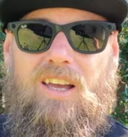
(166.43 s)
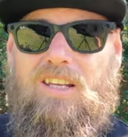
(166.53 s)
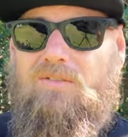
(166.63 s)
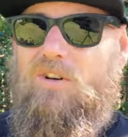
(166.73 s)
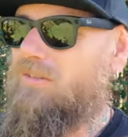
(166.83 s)

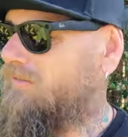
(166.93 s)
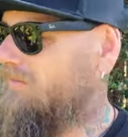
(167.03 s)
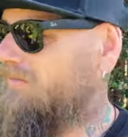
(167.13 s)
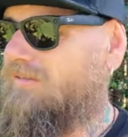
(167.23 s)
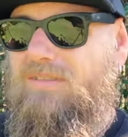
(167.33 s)
and you've got
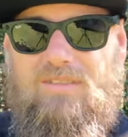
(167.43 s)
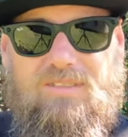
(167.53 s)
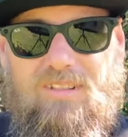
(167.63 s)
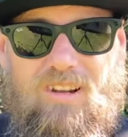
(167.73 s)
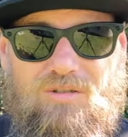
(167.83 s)

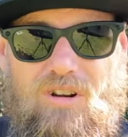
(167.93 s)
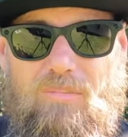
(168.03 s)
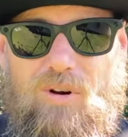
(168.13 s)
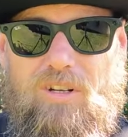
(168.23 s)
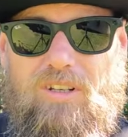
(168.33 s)
a
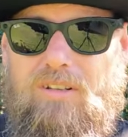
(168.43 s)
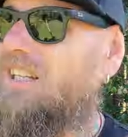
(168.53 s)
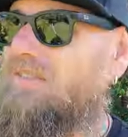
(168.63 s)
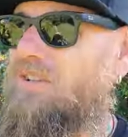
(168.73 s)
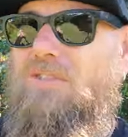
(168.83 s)
tripod.
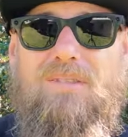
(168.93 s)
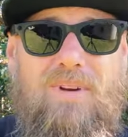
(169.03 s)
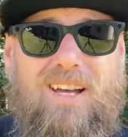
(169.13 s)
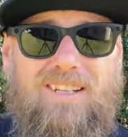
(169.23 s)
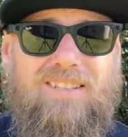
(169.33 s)
If you're in the
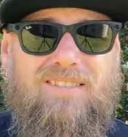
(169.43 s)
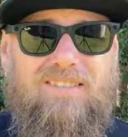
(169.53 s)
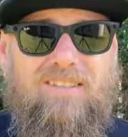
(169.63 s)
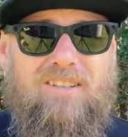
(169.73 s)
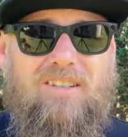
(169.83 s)
market
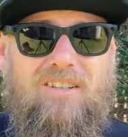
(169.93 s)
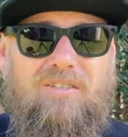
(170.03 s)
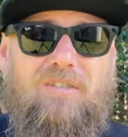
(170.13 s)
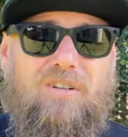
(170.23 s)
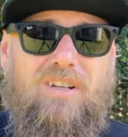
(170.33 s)

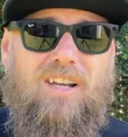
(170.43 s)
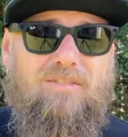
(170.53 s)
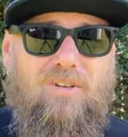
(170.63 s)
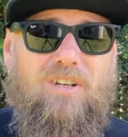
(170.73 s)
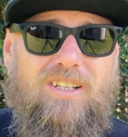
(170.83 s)
for
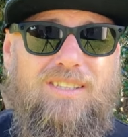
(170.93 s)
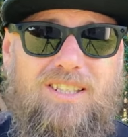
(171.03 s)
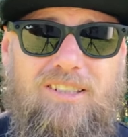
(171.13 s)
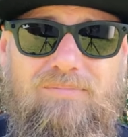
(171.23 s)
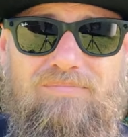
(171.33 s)
a vlogging
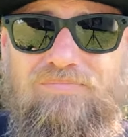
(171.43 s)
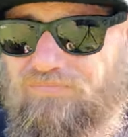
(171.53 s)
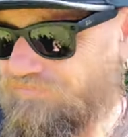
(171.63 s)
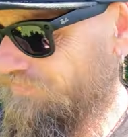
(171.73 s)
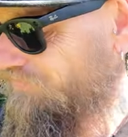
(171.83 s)
stick
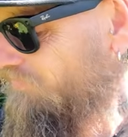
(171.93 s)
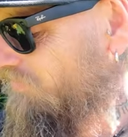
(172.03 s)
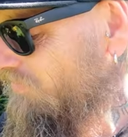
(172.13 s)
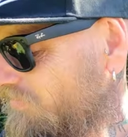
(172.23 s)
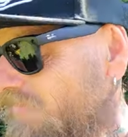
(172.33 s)

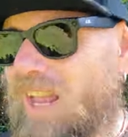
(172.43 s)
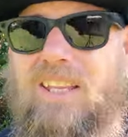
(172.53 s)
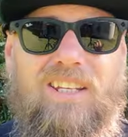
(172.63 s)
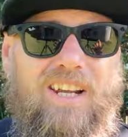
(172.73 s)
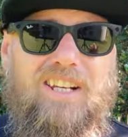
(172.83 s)

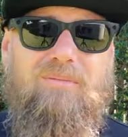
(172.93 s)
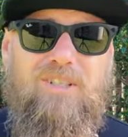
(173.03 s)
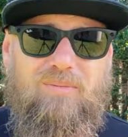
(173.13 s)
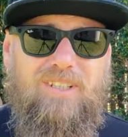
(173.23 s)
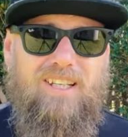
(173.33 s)
and you don't know
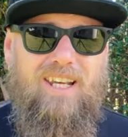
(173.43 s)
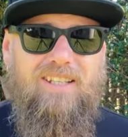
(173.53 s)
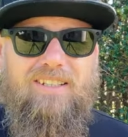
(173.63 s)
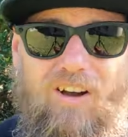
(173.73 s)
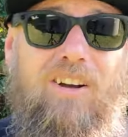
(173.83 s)
which one to
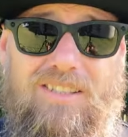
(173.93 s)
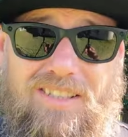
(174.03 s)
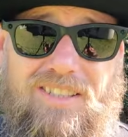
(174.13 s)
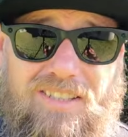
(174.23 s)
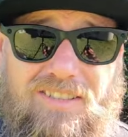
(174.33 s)
get, I
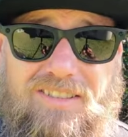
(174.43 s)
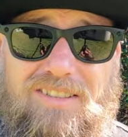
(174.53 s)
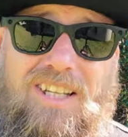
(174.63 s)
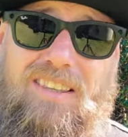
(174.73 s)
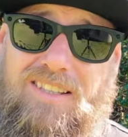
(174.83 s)
suggest
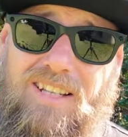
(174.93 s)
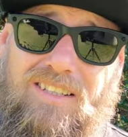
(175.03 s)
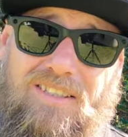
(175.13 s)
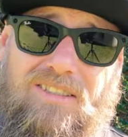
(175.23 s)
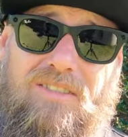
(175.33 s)
you get the
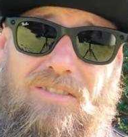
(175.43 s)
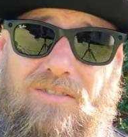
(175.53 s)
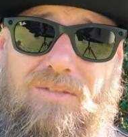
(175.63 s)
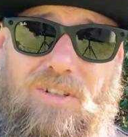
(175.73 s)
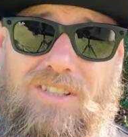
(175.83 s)
TELESIN
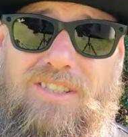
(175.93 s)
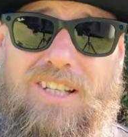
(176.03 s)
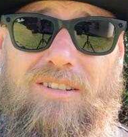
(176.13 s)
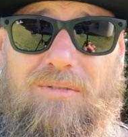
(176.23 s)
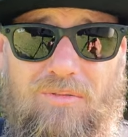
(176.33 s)
vlogging
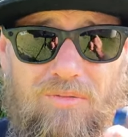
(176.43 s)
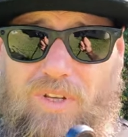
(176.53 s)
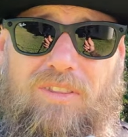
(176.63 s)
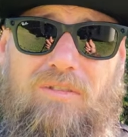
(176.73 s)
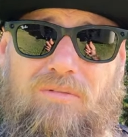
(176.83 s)
stick
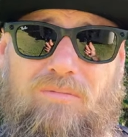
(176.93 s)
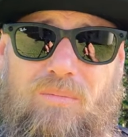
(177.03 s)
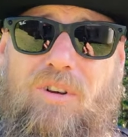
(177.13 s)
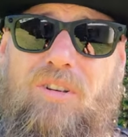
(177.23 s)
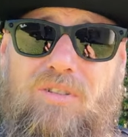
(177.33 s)
with
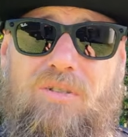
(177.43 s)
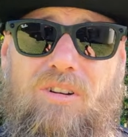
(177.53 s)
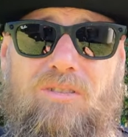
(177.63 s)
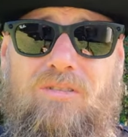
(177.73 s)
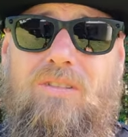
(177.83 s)
remote
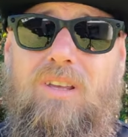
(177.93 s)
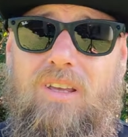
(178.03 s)
control.